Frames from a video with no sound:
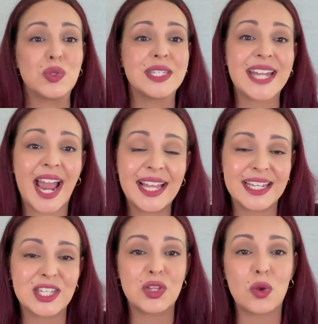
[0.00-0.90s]

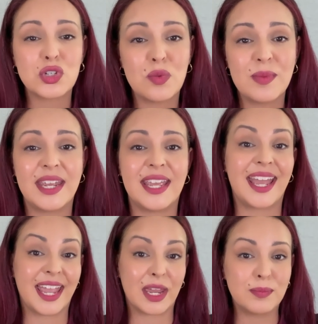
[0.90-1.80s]
styling, social media,
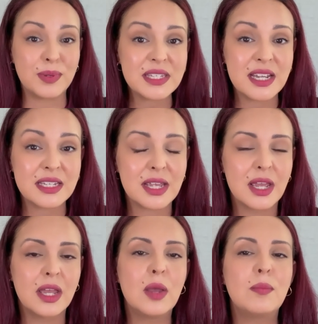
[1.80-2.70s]
and business,
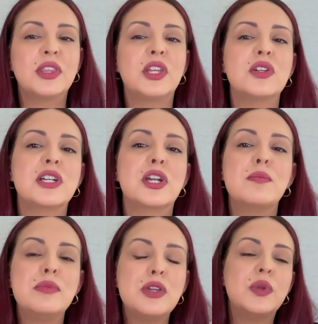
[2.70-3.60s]
but there's a
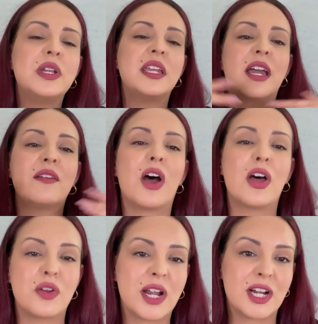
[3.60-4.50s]
community of
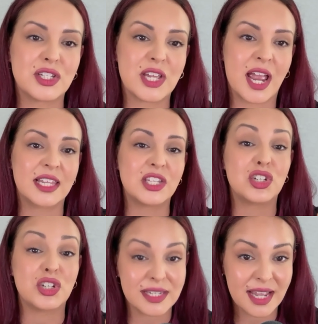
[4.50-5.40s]
other hairstylists
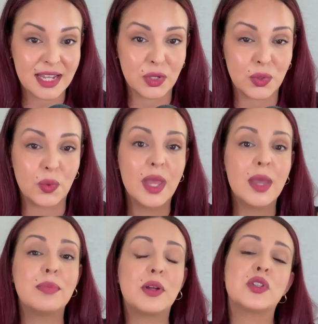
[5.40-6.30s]
just like you
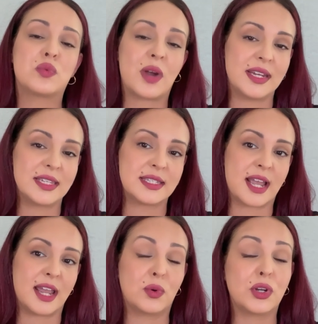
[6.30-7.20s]
built right
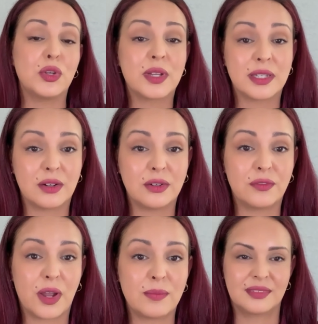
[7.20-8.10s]
inside where you can learn
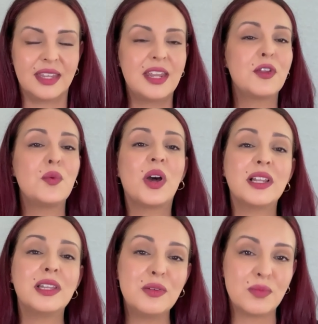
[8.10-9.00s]
from. And if you want
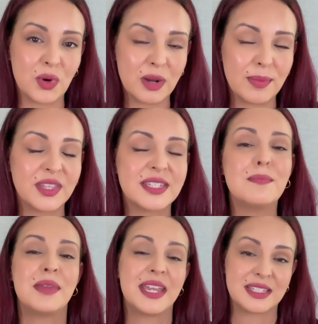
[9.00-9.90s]
to learn more about this
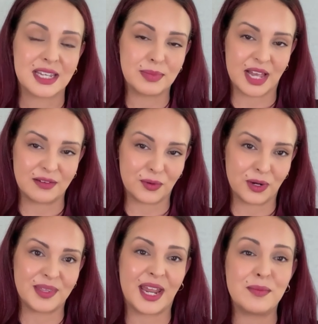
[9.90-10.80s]
amazing
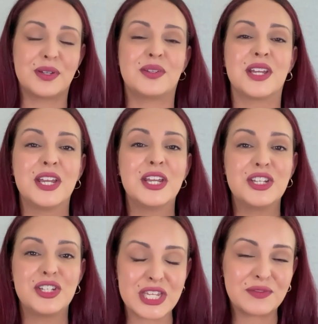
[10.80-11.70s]
platform that I built
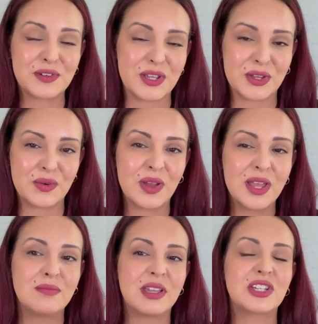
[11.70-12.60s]
just for you,
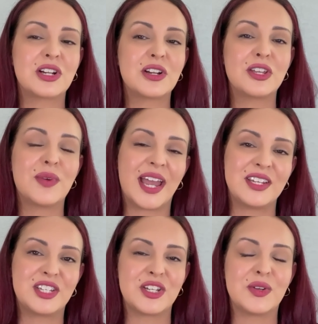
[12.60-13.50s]
make sure you
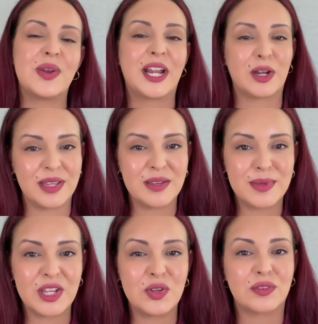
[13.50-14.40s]
head to
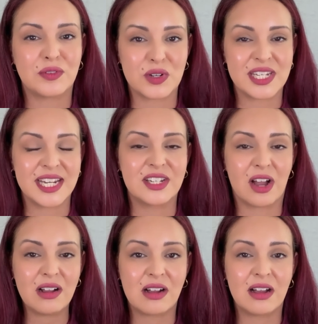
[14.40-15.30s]

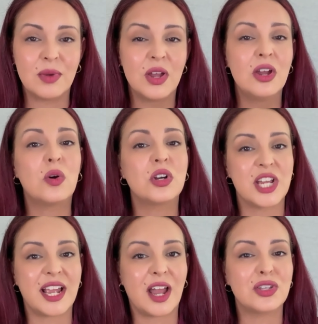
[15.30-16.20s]
hairbnbuniversity.com or
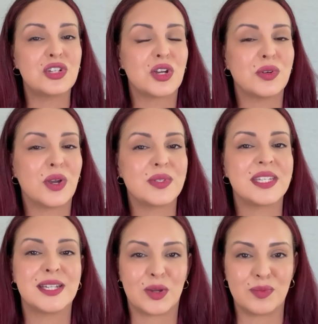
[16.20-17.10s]
check out the show notes
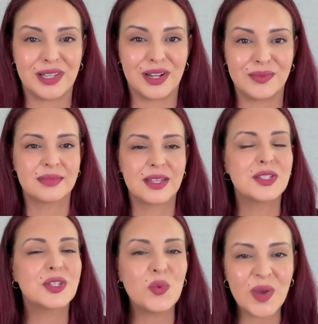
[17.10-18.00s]
down below.
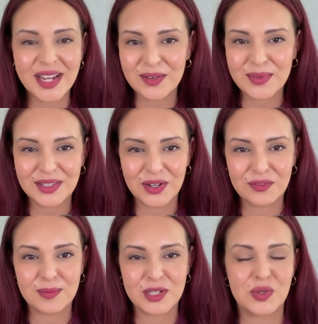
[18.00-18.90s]
So what can we learn
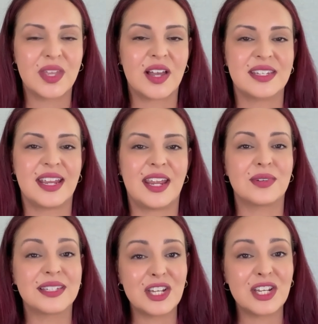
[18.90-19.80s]
from the 2008
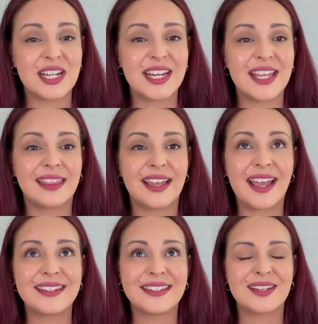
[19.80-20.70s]
recession
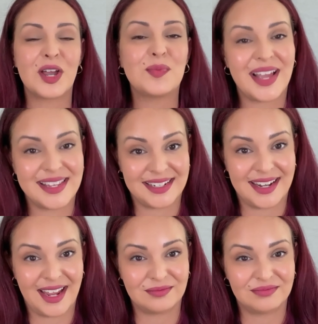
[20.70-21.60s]
that applies
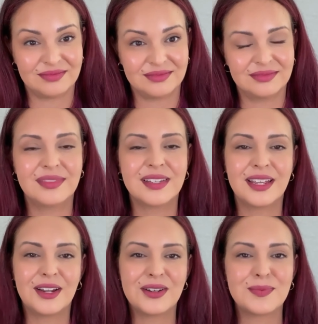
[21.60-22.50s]
today?
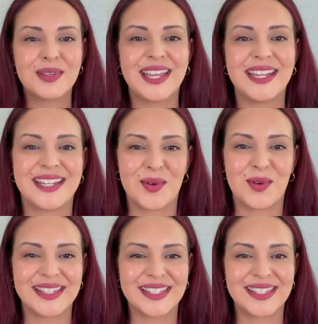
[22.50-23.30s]
Here are some key takeaways.